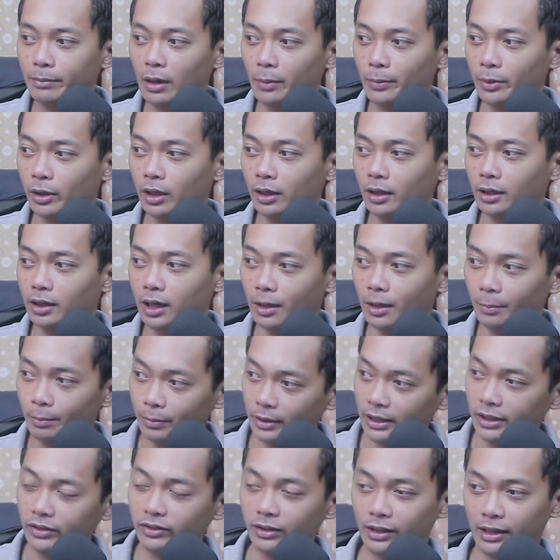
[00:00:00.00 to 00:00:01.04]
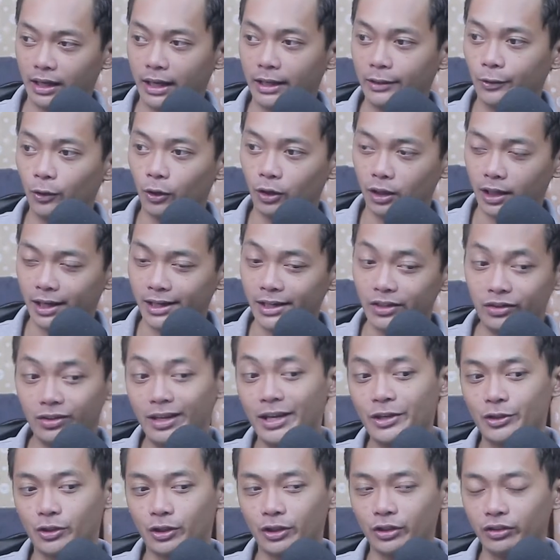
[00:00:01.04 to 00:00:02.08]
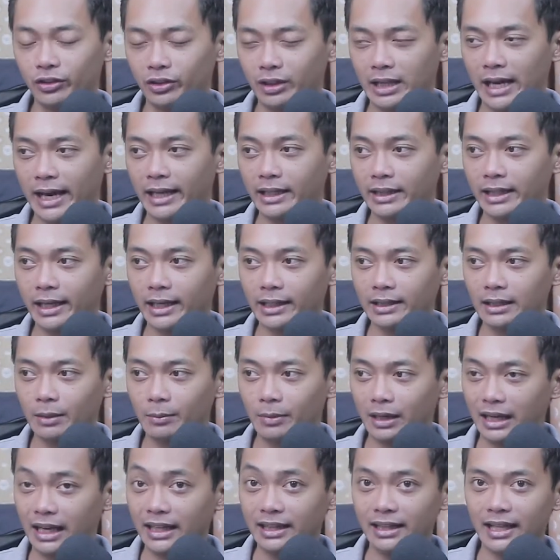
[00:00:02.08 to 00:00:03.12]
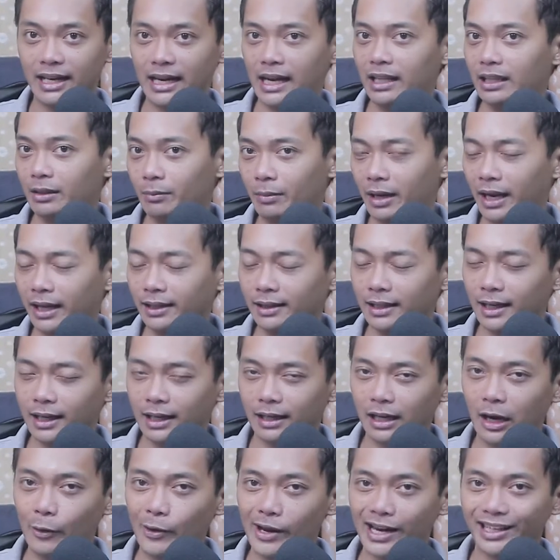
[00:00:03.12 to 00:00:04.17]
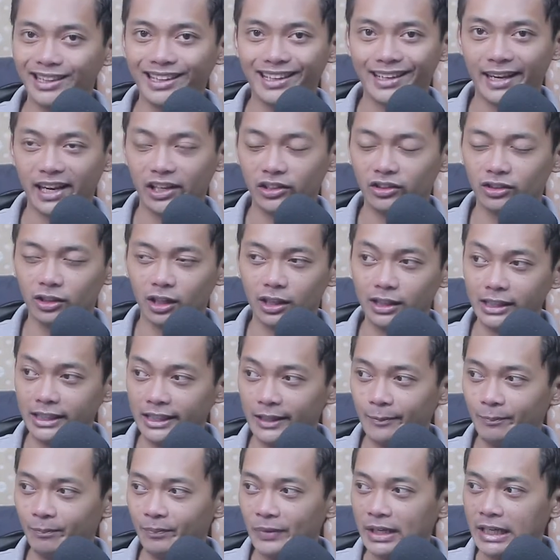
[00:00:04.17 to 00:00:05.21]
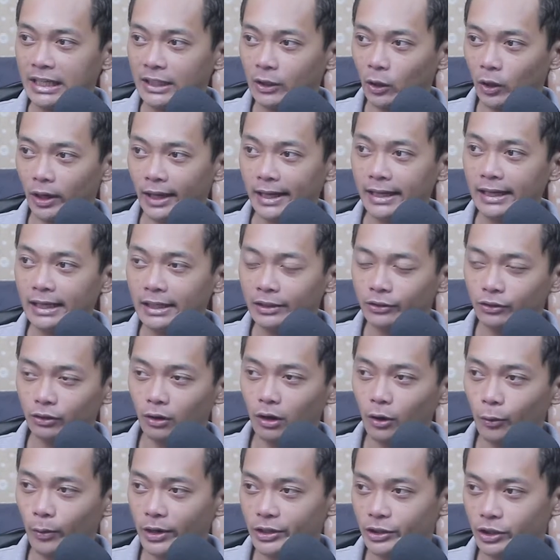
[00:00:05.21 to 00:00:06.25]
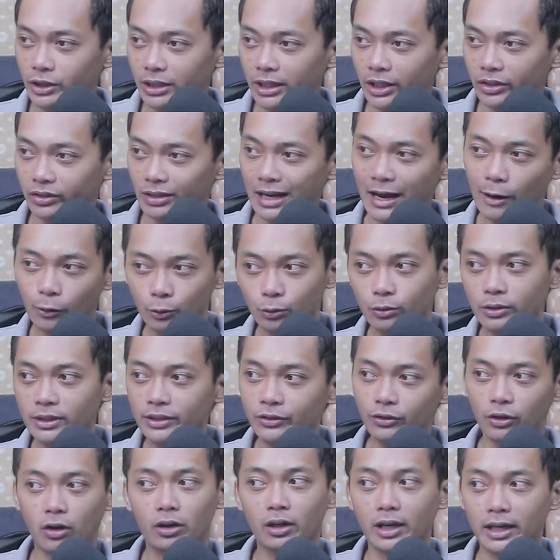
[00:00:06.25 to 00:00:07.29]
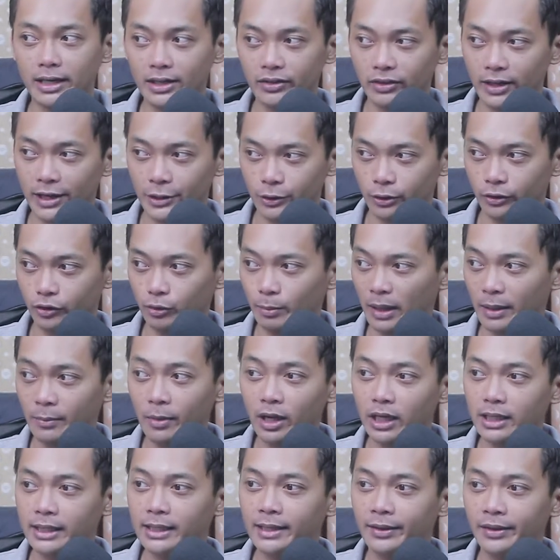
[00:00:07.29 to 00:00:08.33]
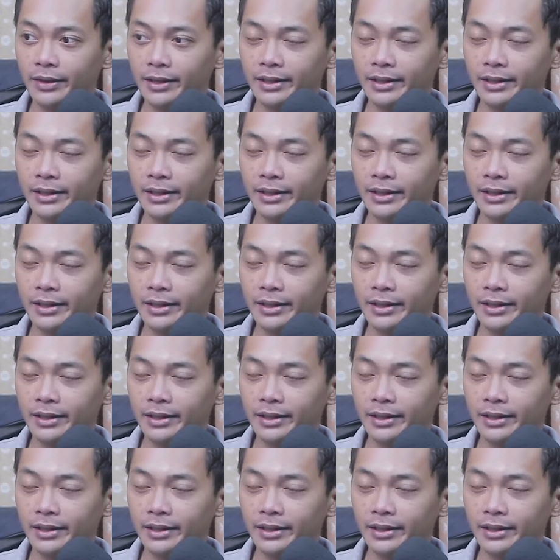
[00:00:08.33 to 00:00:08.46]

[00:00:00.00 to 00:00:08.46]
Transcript: popular companies and organizations na I think na maganda na, magandang gawin natin case study. Okay? So, ang question is, how do these organizations make money?